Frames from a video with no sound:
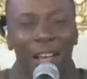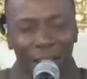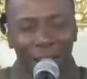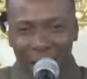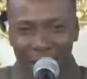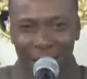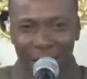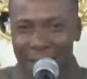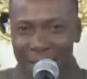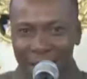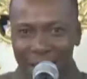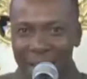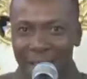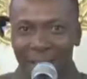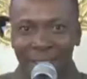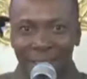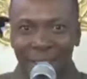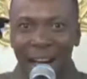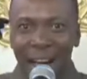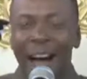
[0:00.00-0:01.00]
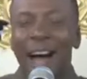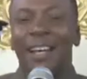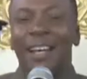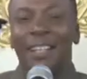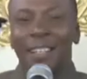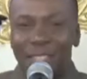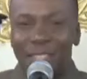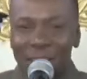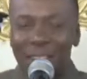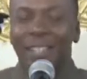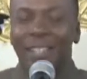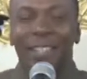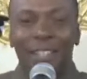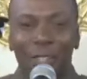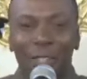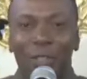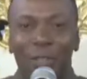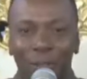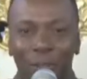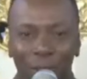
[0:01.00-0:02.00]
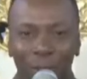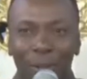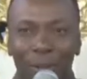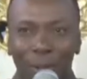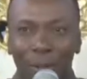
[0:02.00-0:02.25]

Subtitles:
Listen, I tell you.